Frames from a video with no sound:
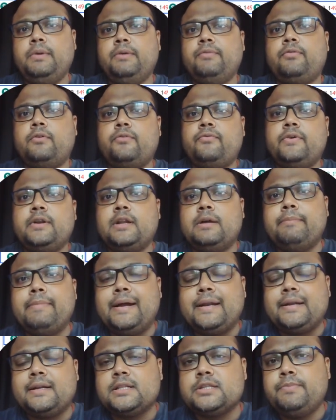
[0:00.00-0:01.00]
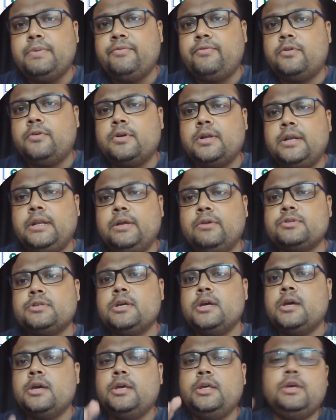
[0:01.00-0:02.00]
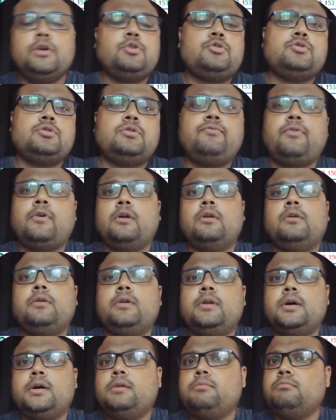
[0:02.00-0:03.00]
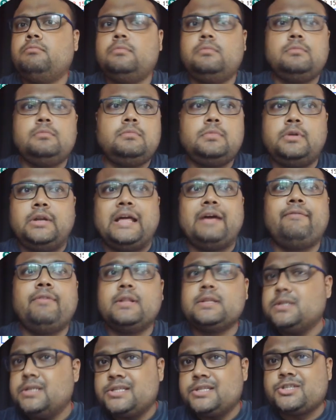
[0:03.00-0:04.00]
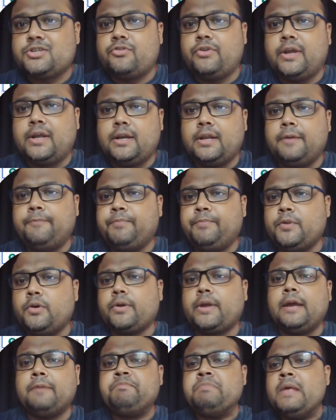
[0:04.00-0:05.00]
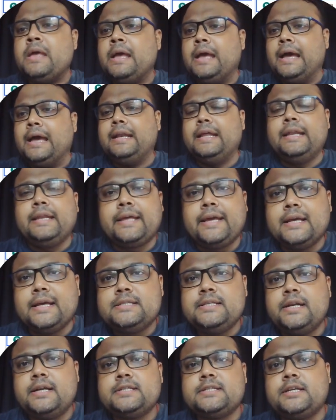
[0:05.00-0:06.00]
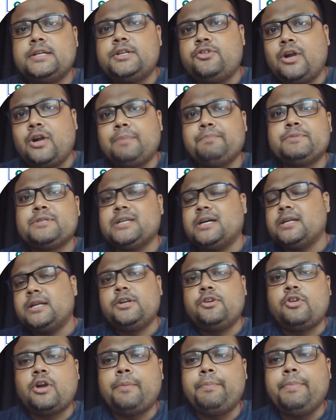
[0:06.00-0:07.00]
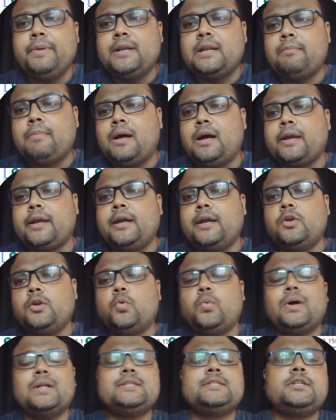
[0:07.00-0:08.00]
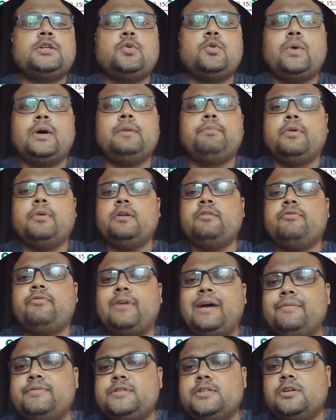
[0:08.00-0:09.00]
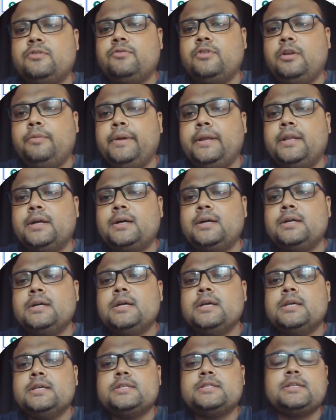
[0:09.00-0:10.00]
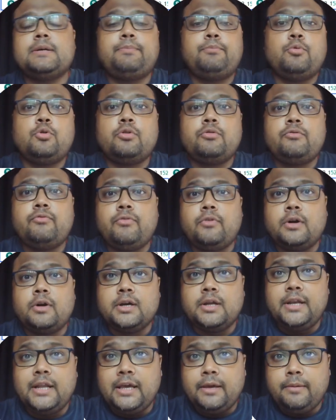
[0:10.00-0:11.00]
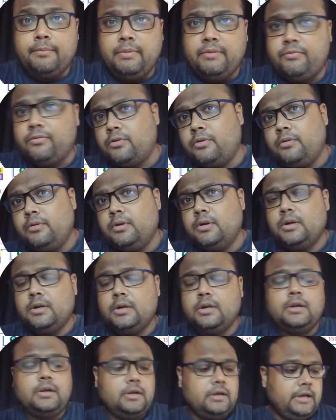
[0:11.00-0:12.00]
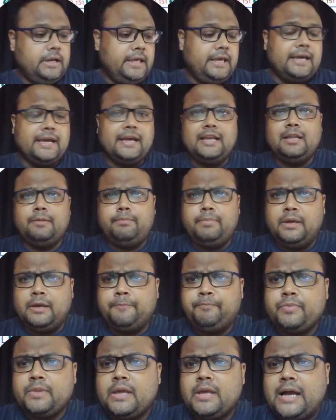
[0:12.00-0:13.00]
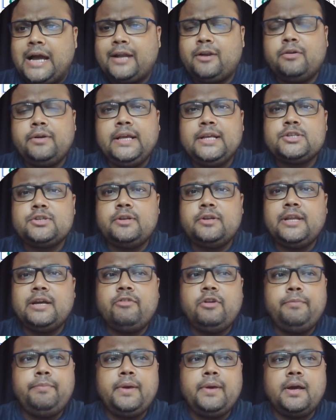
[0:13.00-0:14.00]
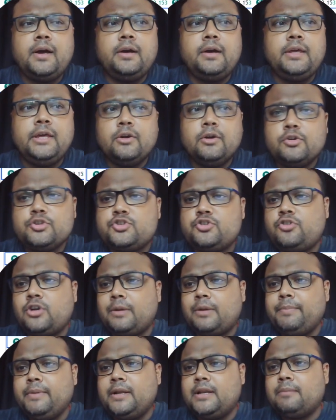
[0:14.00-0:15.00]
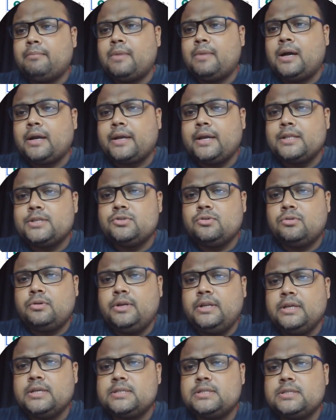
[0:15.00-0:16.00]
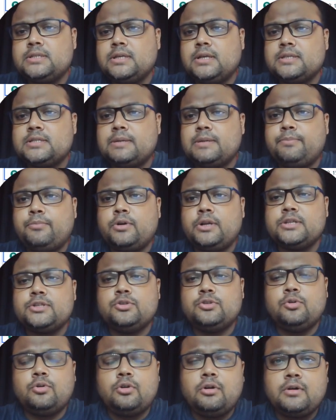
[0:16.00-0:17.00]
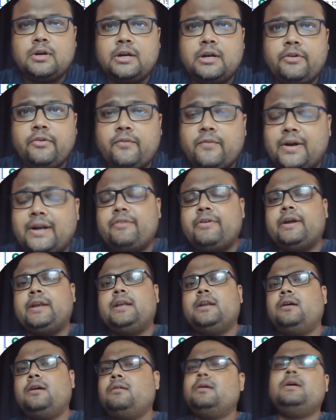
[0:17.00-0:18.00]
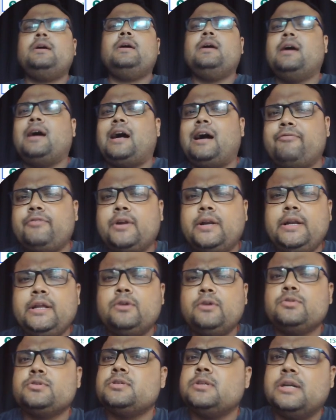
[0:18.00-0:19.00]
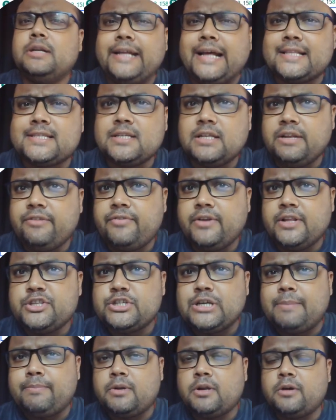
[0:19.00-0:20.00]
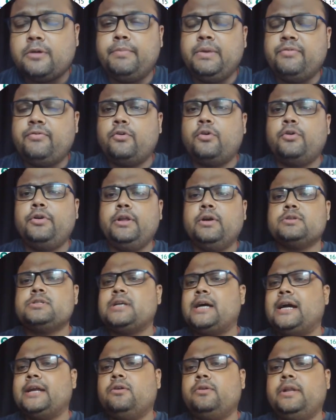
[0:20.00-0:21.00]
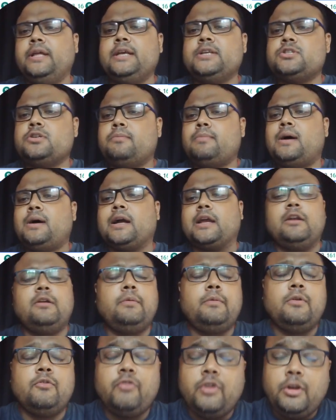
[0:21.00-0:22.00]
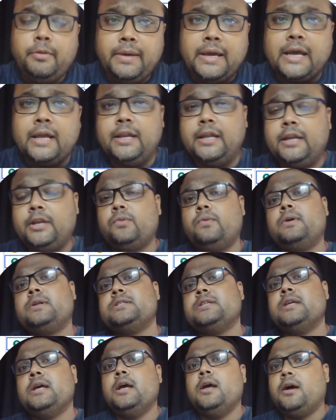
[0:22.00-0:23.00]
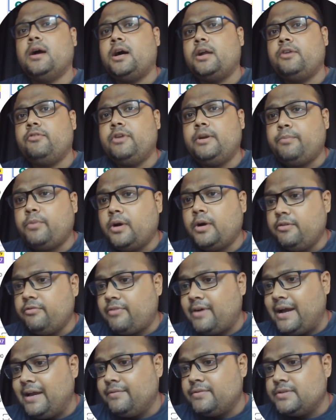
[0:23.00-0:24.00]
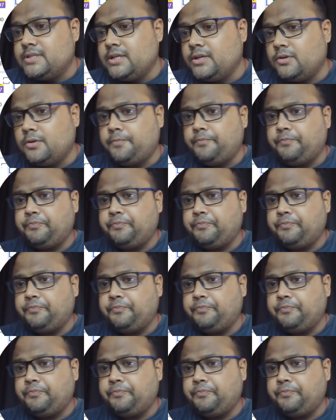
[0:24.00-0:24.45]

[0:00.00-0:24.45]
fundamentals, before the news, you should follow the levels strictly. Okay, and in case there is a sudden drop in the market, 101.50 will be the support for the day before the ADP. I don't think so there will be a huge drop in the market, so this support is no longer required right now. After news, that's a different chapter. Before news, I don't think so market will be heading towards 100.50.